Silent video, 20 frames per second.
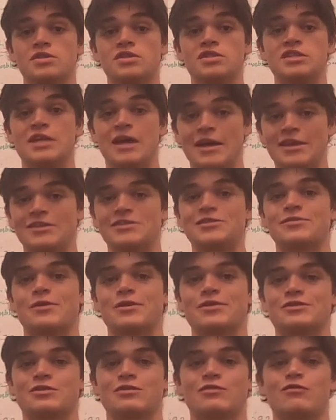TA this
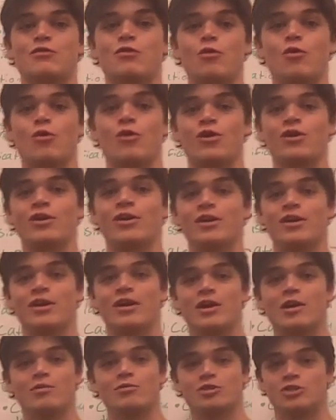semester for
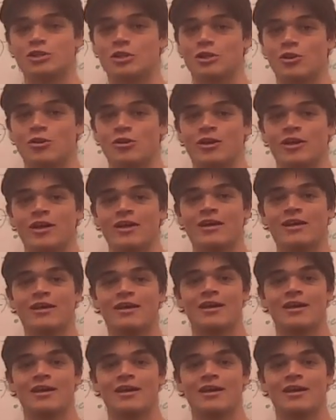machine learning.